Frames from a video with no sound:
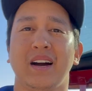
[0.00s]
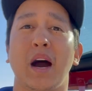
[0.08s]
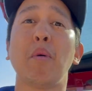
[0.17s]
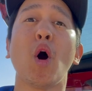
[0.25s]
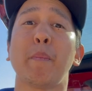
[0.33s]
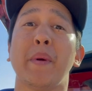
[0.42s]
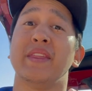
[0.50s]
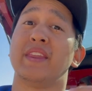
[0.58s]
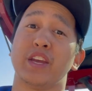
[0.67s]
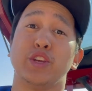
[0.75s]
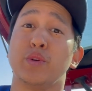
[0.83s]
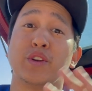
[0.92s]
I'm hoping
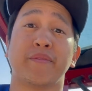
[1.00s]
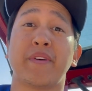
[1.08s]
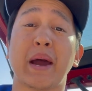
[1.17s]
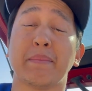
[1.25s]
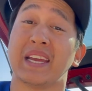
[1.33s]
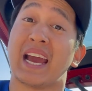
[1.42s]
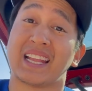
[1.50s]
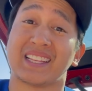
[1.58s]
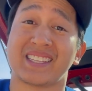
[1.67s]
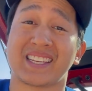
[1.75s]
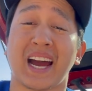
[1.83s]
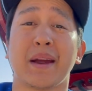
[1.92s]
that you and your family at
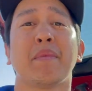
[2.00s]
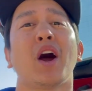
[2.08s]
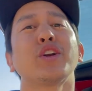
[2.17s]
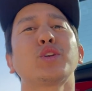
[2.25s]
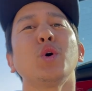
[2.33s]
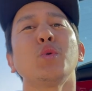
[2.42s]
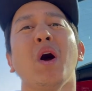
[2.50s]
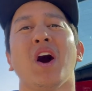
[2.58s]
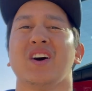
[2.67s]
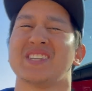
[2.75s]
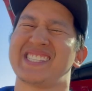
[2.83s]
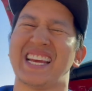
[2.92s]
this time are doing
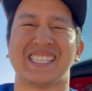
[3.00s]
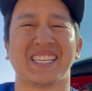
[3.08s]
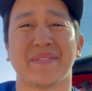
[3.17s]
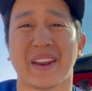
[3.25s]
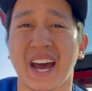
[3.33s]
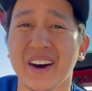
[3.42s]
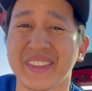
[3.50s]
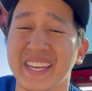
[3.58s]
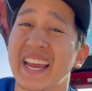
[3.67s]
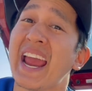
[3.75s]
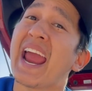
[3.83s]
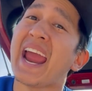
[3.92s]
well, staying safe and
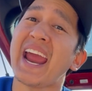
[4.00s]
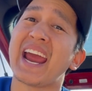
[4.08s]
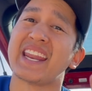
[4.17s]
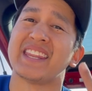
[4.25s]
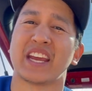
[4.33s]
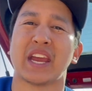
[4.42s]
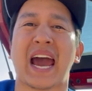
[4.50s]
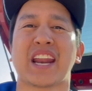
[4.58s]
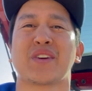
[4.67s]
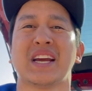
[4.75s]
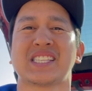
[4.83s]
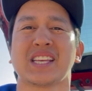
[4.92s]
healthy, and that you had a
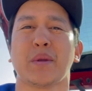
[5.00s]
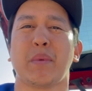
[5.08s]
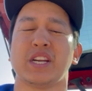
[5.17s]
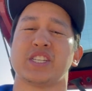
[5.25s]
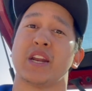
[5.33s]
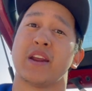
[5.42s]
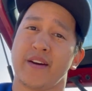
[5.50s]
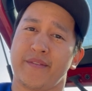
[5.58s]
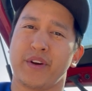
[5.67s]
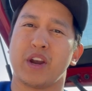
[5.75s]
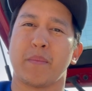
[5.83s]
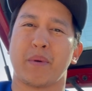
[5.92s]
great celebration
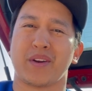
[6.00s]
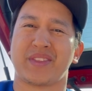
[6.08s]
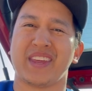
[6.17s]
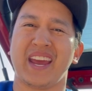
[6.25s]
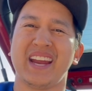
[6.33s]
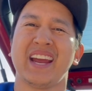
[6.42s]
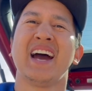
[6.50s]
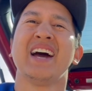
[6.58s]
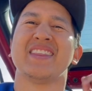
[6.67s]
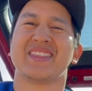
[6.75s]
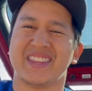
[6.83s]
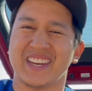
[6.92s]
for your birthday
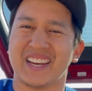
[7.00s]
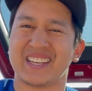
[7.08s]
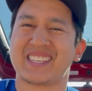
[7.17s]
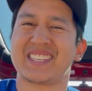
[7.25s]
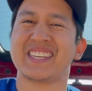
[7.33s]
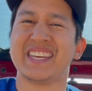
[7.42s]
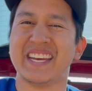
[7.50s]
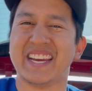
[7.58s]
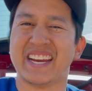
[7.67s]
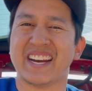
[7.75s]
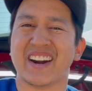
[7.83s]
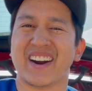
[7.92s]
this
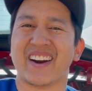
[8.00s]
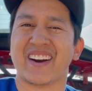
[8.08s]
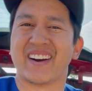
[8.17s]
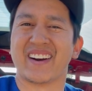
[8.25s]
year.